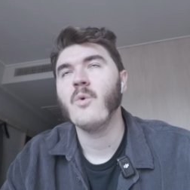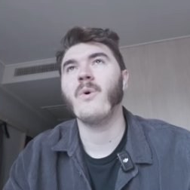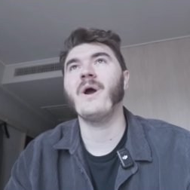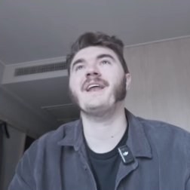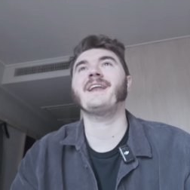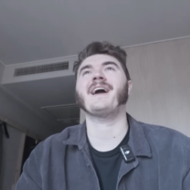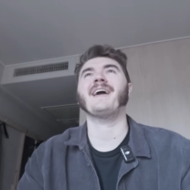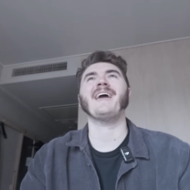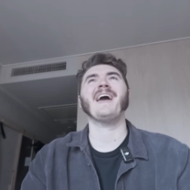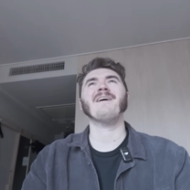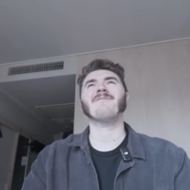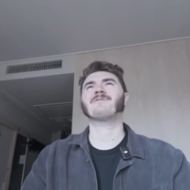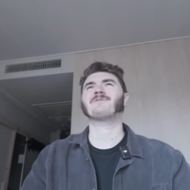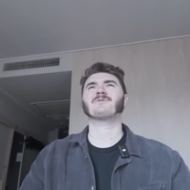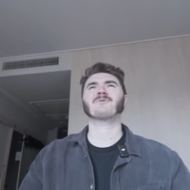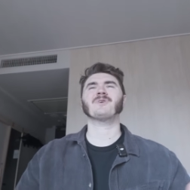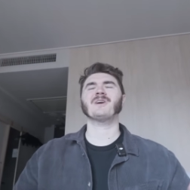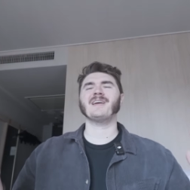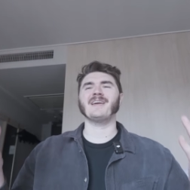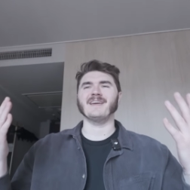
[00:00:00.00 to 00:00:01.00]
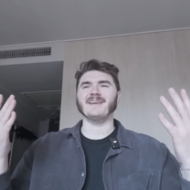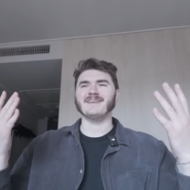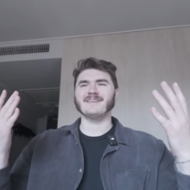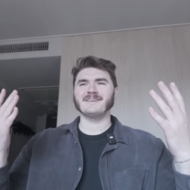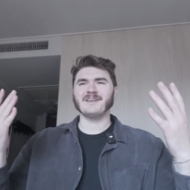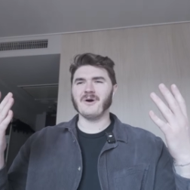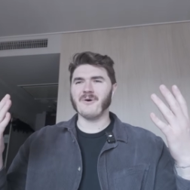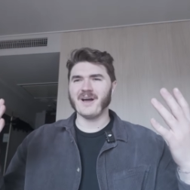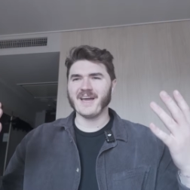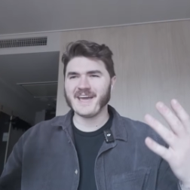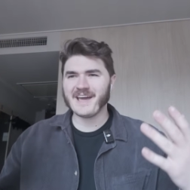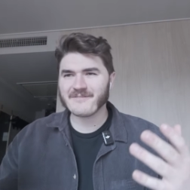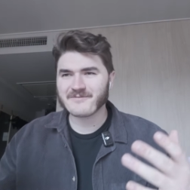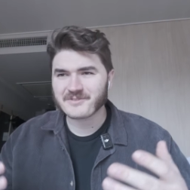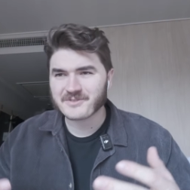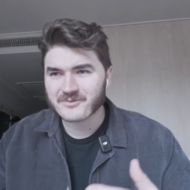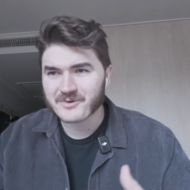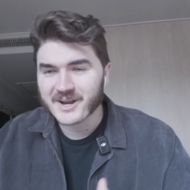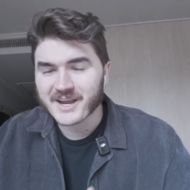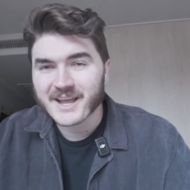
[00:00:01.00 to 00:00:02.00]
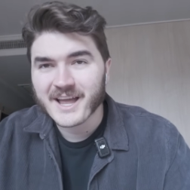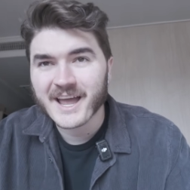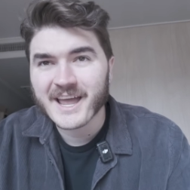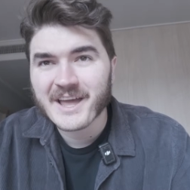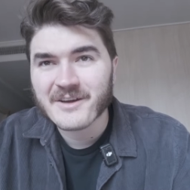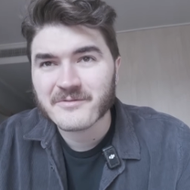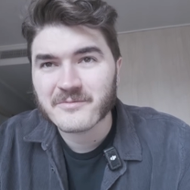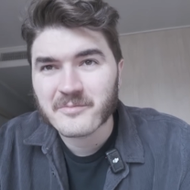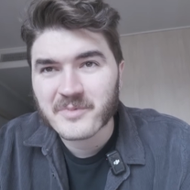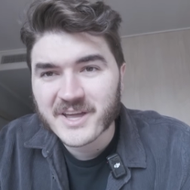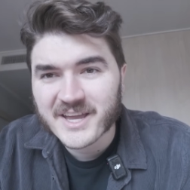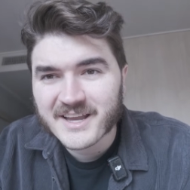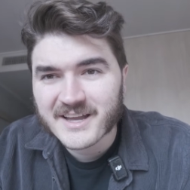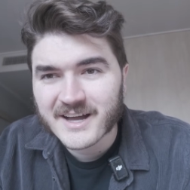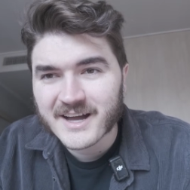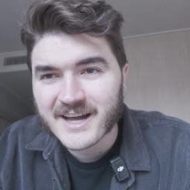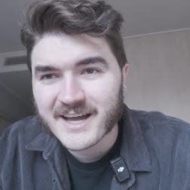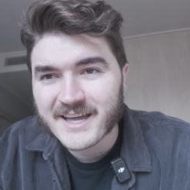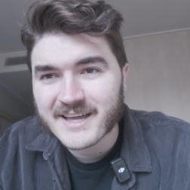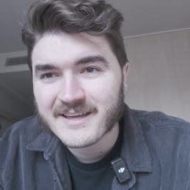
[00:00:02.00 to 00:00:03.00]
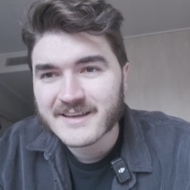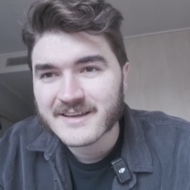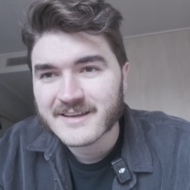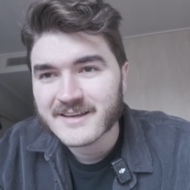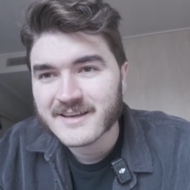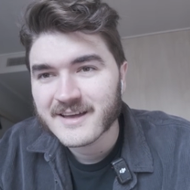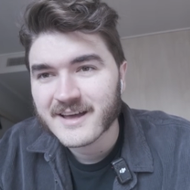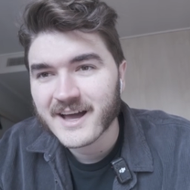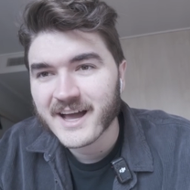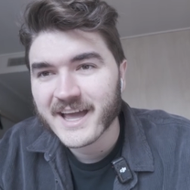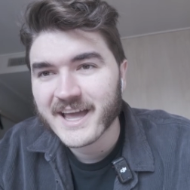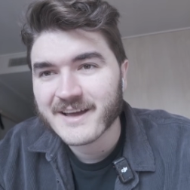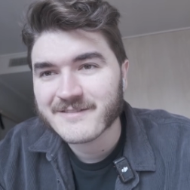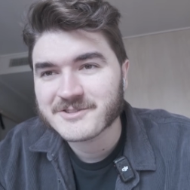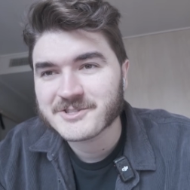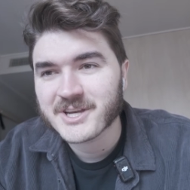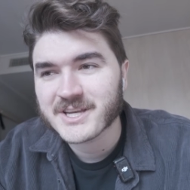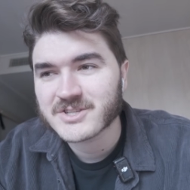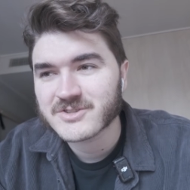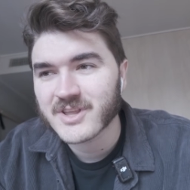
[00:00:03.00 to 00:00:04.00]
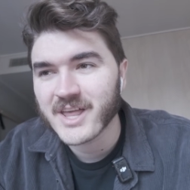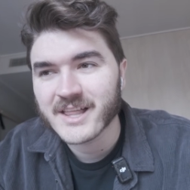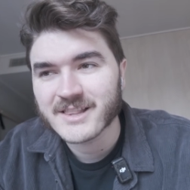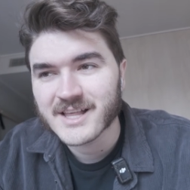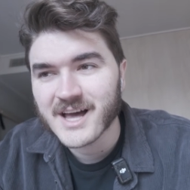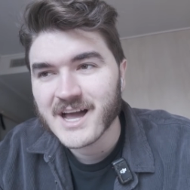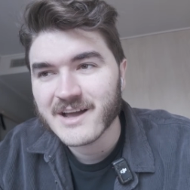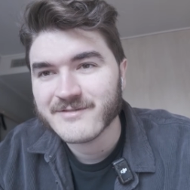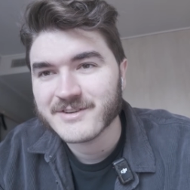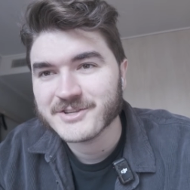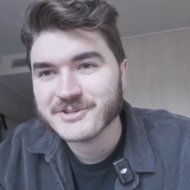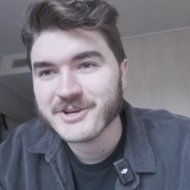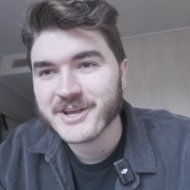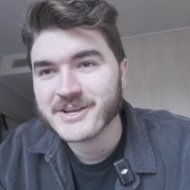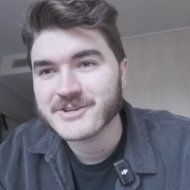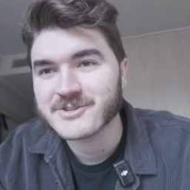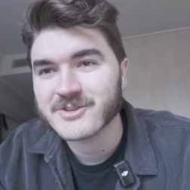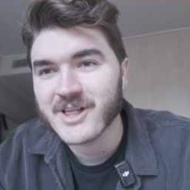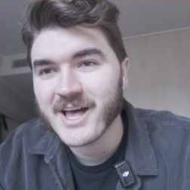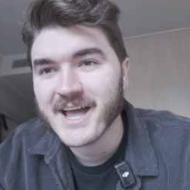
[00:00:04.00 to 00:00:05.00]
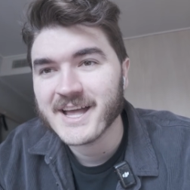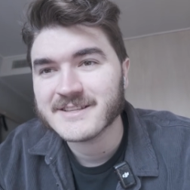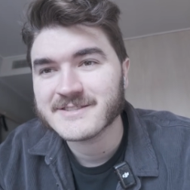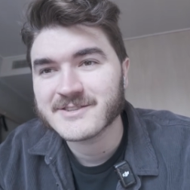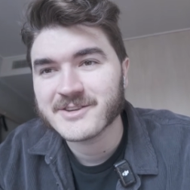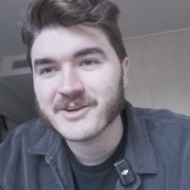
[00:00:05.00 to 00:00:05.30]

Wait, I have three. No, I have three. I have Big Guy, I have Jay Schlatt Live, and Jay Schlatt.